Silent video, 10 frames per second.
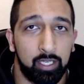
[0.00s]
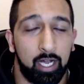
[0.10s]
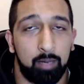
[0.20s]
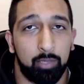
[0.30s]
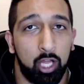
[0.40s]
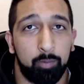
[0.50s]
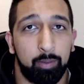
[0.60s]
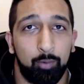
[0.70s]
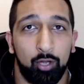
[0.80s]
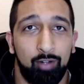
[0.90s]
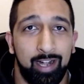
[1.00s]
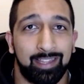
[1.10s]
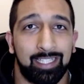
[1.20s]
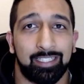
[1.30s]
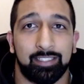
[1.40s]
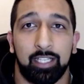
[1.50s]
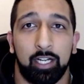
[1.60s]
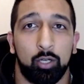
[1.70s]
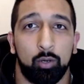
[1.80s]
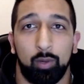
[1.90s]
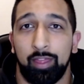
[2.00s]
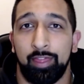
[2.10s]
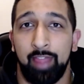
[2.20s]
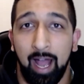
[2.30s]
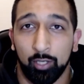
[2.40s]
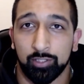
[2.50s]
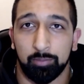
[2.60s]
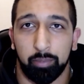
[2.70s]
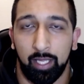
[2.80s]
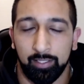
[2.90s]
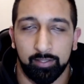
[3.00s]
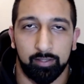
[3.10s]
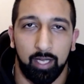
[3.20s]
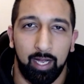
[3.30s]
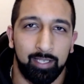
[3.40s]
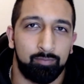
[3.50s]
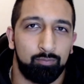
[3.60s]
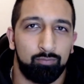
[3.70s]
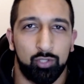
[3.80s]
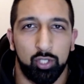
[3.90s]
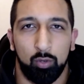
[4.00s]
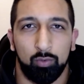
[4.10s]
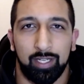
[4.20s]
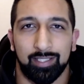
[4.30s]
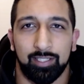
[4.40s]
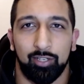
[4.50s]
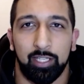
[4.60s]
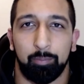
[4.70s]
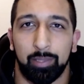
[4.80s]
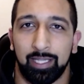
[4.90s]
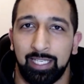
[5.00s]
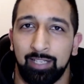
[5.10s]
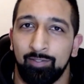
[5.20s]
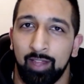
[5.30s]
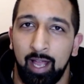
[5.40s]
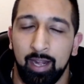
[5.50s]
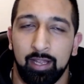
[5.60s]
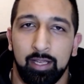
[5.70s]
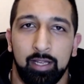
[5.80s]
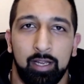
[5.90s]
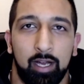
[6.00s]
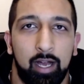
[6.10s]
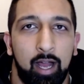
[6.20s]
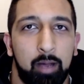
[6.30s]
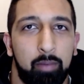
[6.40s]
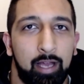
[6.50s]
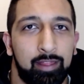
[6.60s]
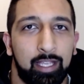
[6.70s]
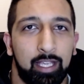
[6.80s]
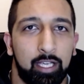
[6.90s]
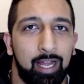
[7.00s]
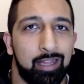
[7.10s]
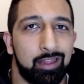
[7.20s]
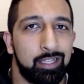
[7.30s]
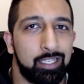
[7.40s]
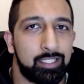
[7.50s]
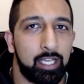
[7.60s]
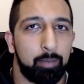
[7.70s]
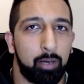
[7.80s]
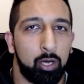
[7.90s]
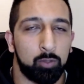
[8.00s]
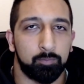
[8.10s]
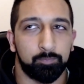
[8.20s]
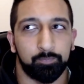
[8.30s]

A lot of people on Reddit think this is going to go to 1,000 plus. I don't necessarily believe that. I think it can at least hit about